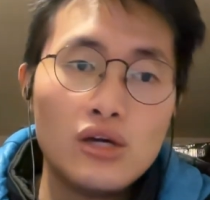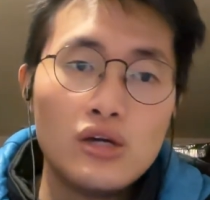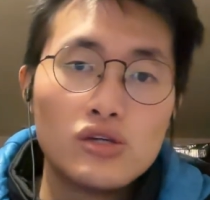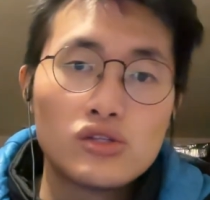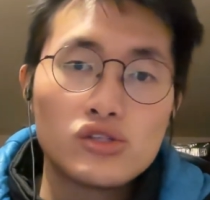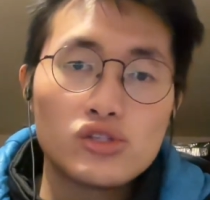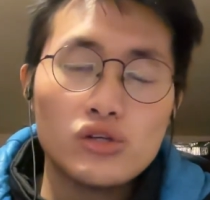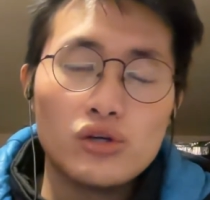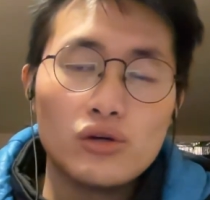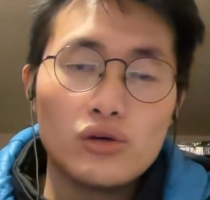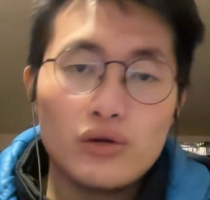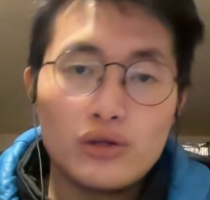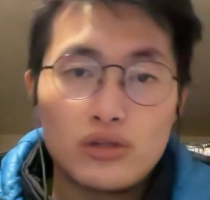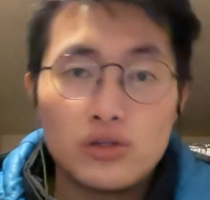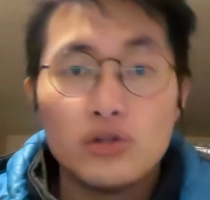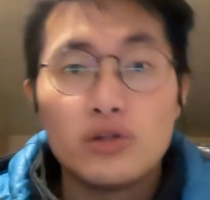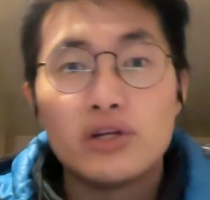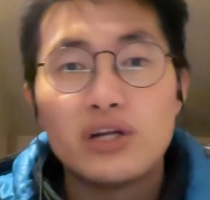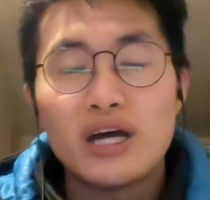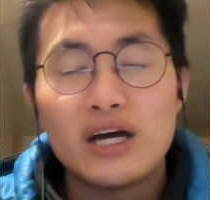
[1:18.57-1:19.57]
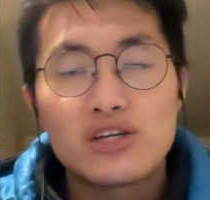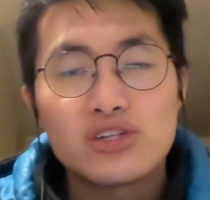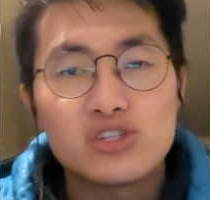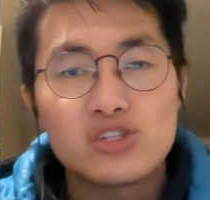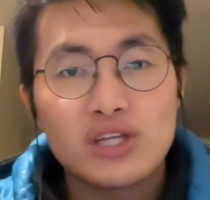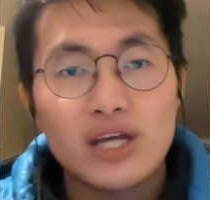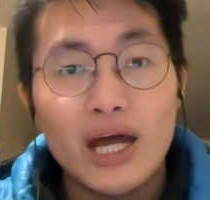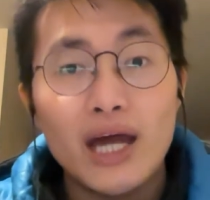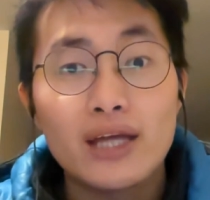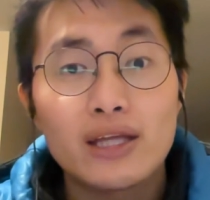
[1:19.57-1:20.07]
So a good analogy
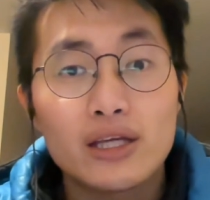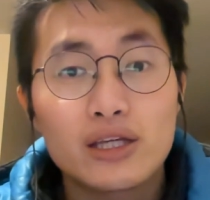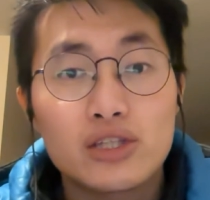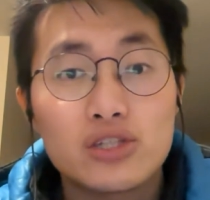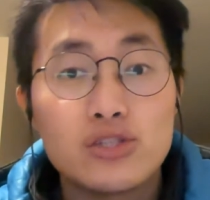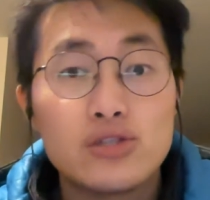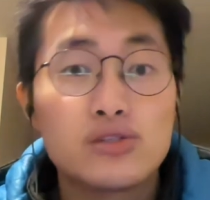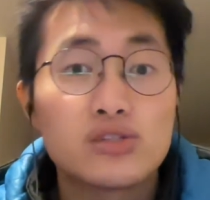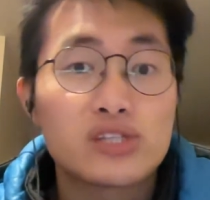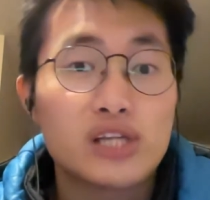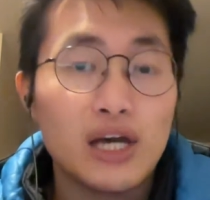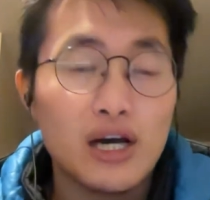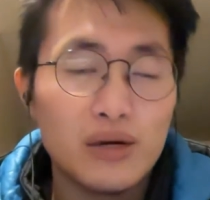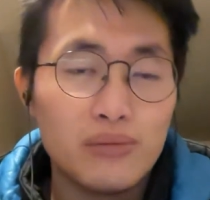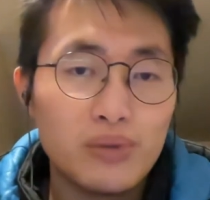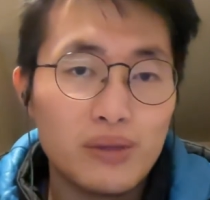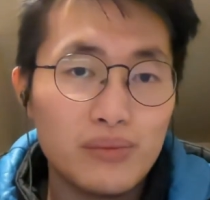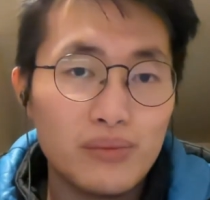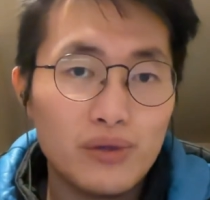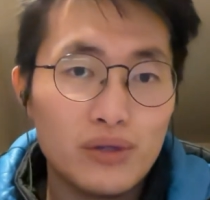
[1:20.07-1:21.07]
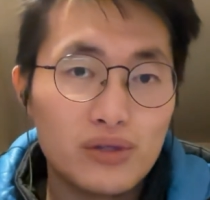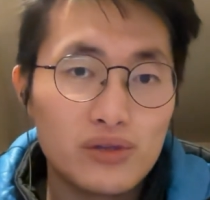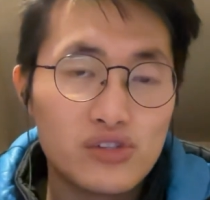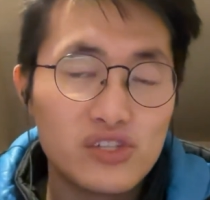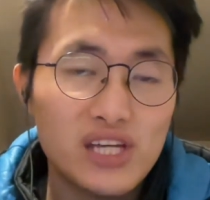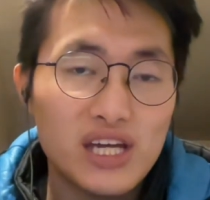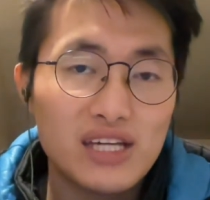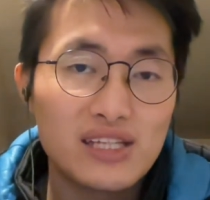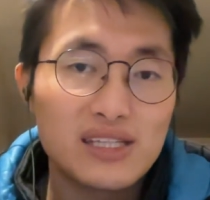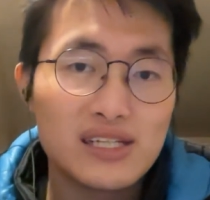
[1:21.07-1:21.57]
that I like to use to help people
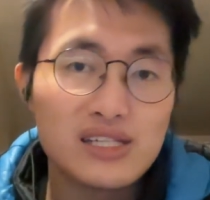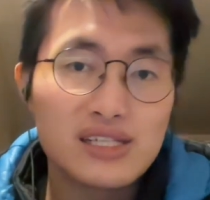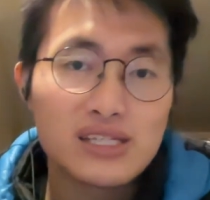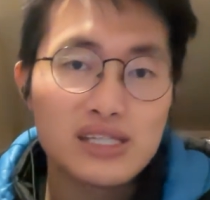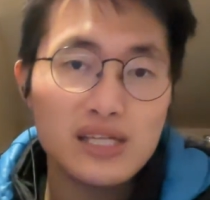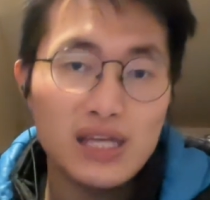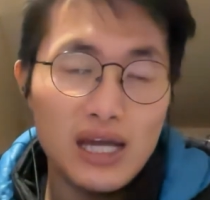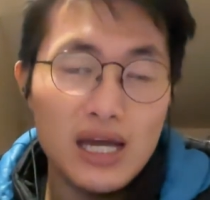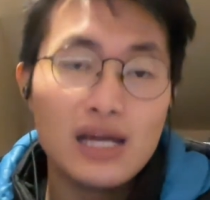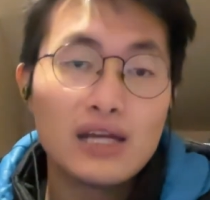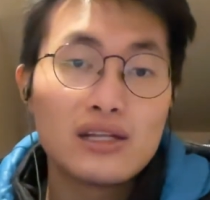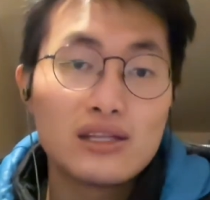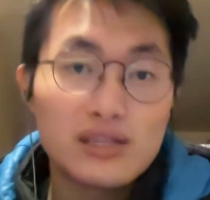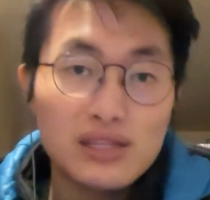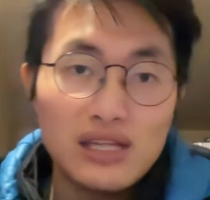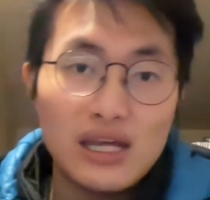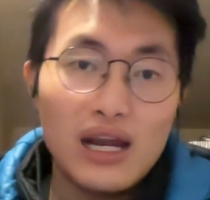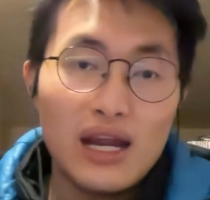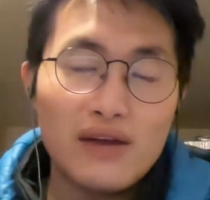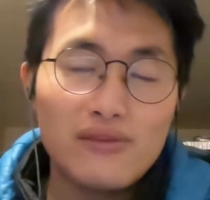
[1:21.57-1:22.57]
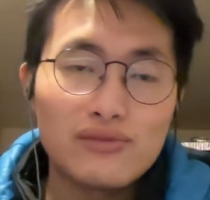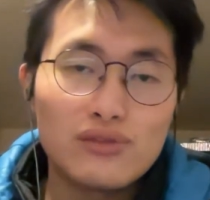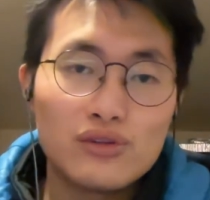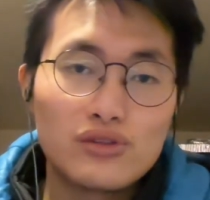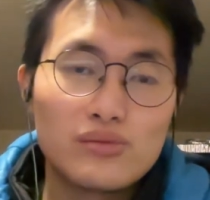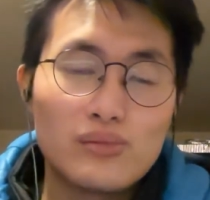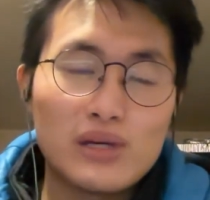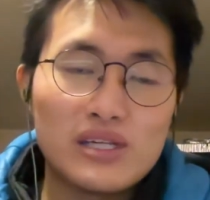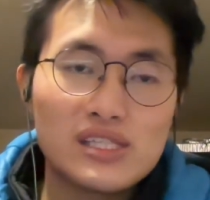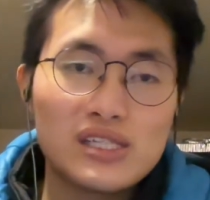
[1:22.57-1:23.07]
understand this, and that I've learned
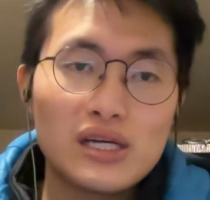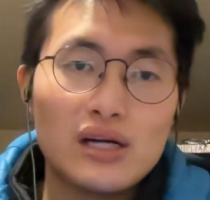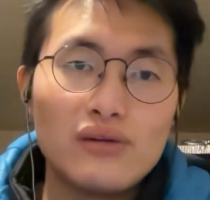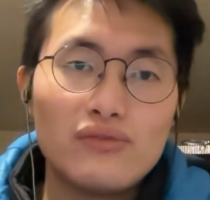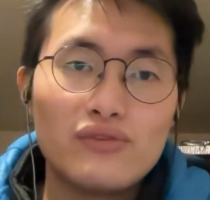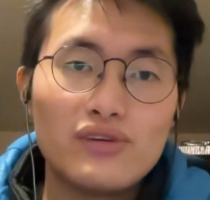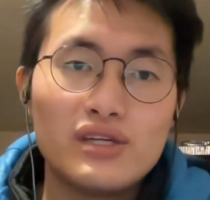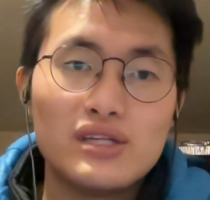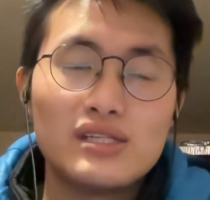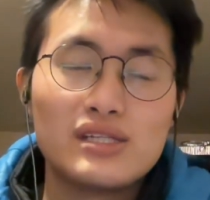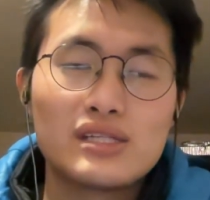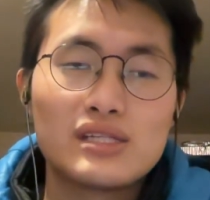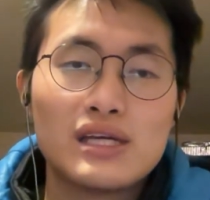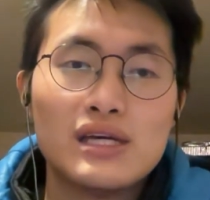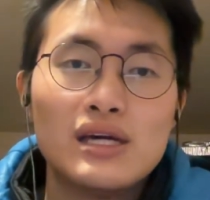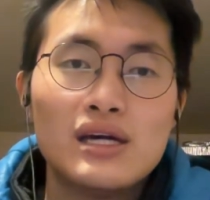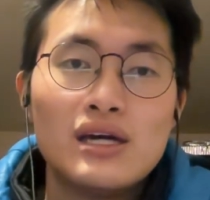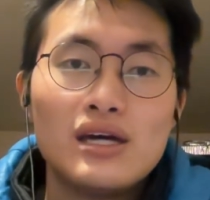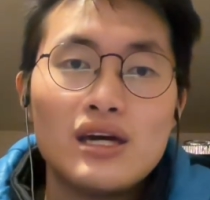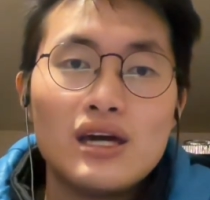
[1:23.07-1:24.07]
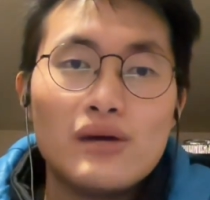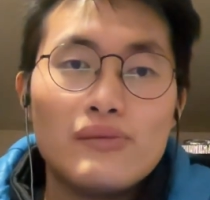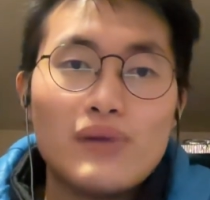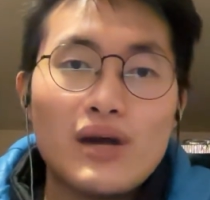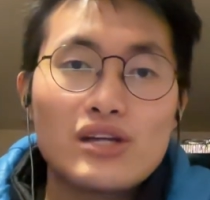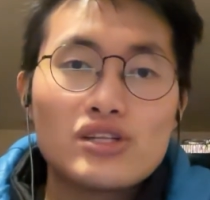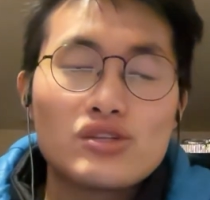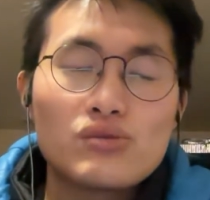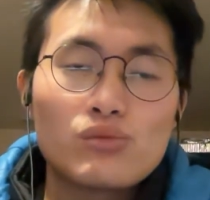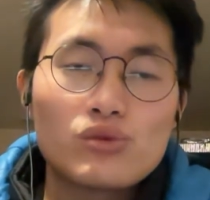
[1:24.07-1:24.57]
myself, is
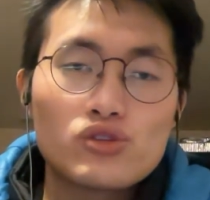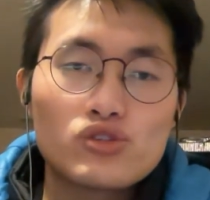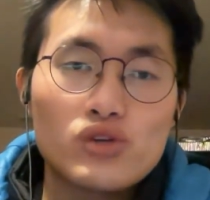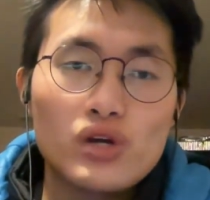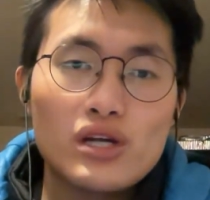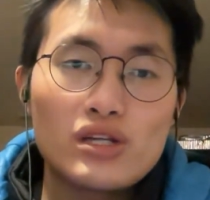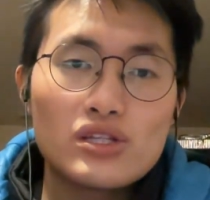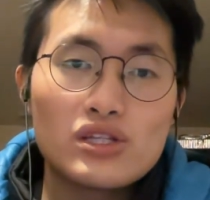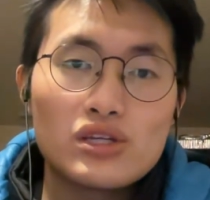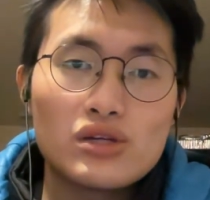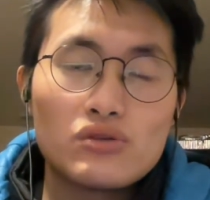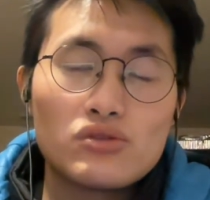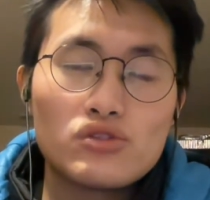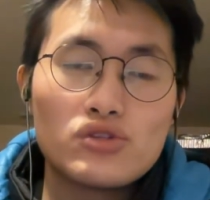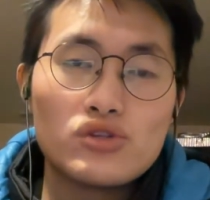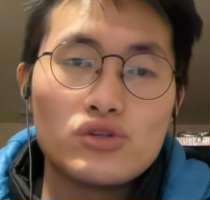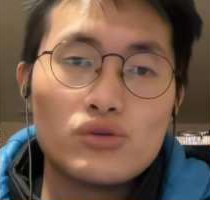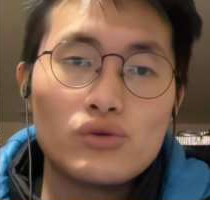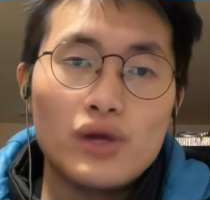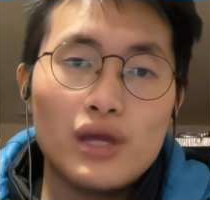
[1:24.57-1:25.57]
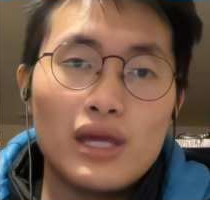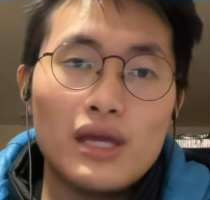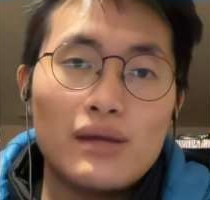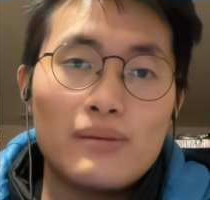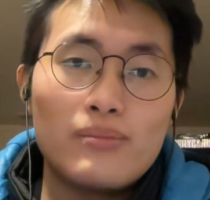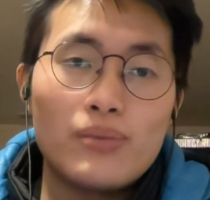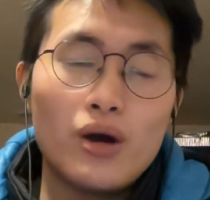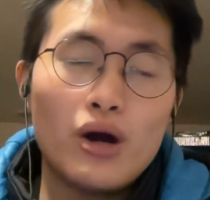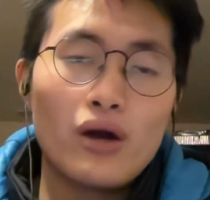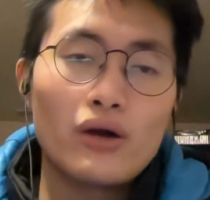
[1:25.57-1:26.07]
imagine we're trying to go to a
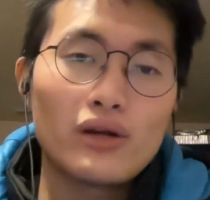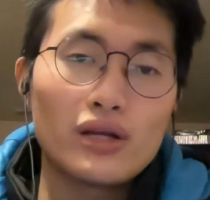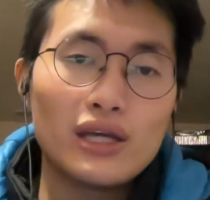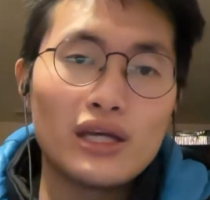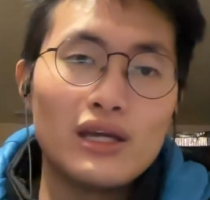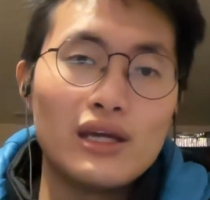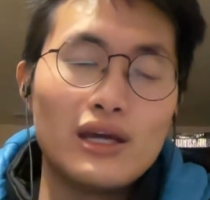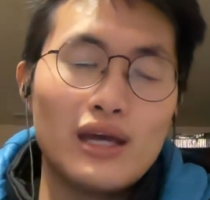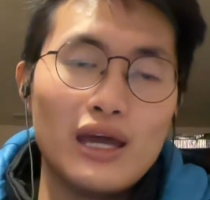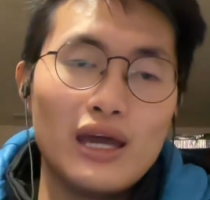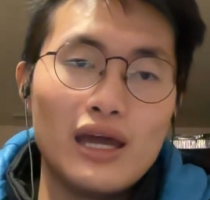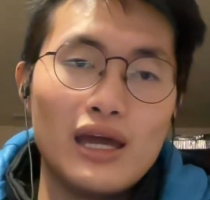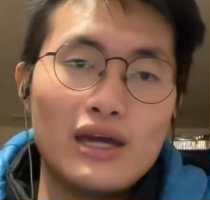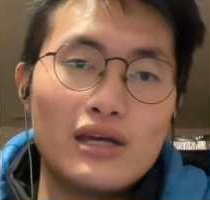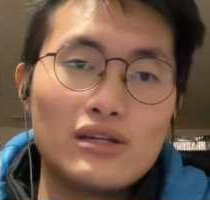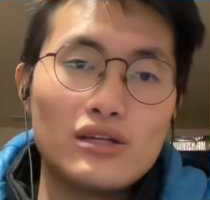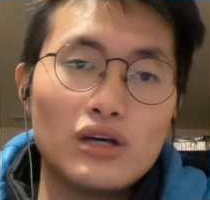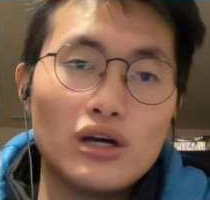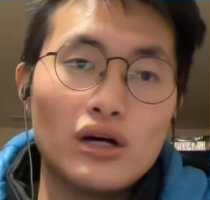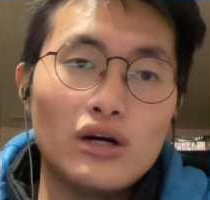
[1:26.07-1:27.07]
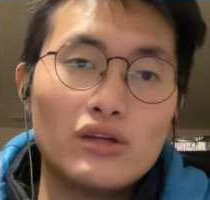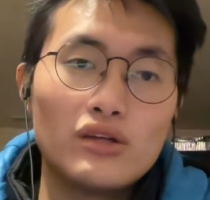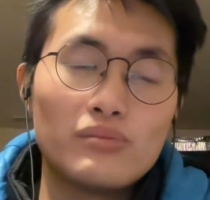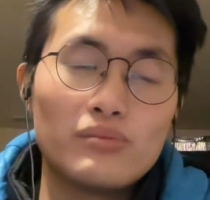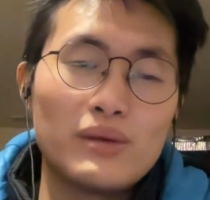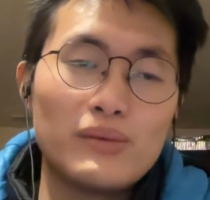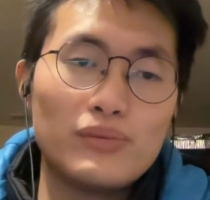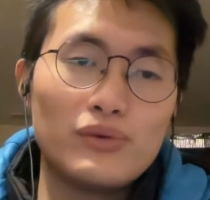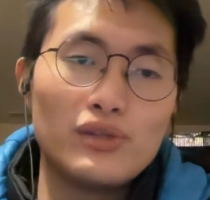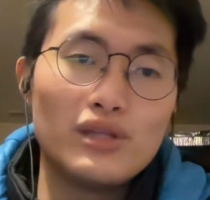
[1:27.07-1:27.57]
party and all the
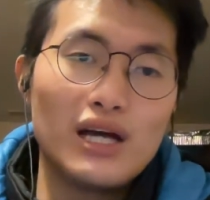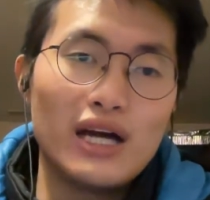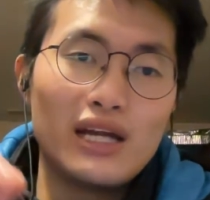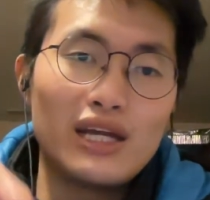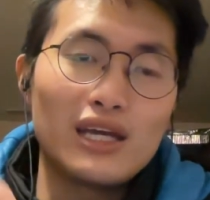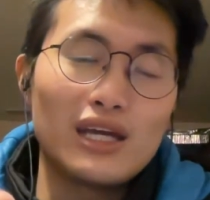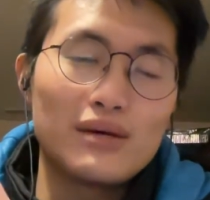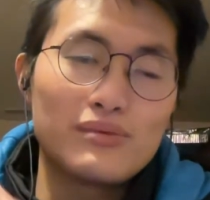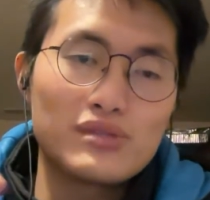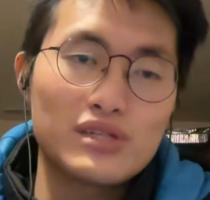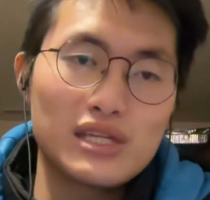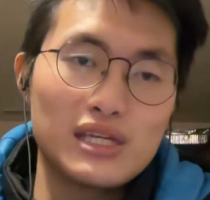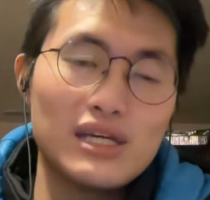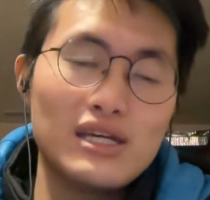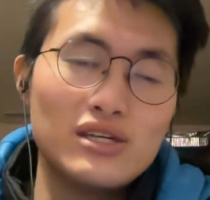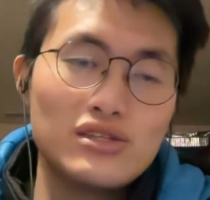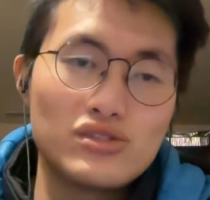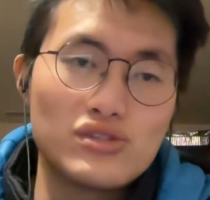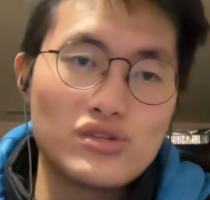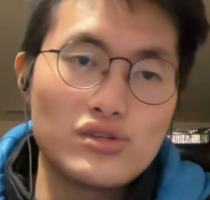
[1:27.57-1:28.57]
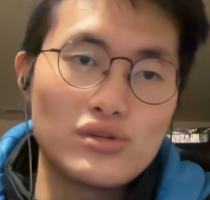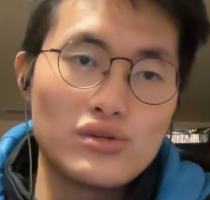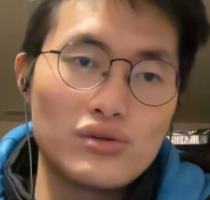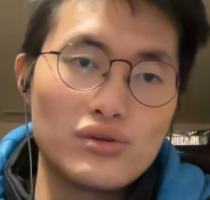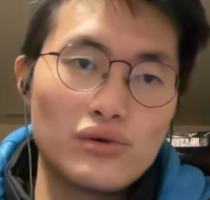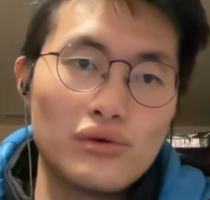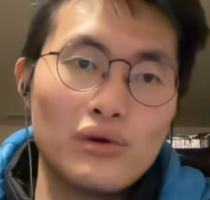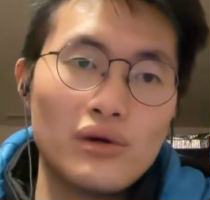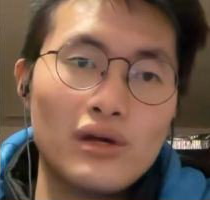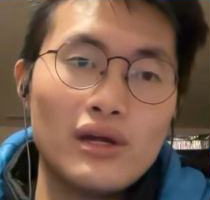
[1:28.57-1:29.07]
people lining up to get into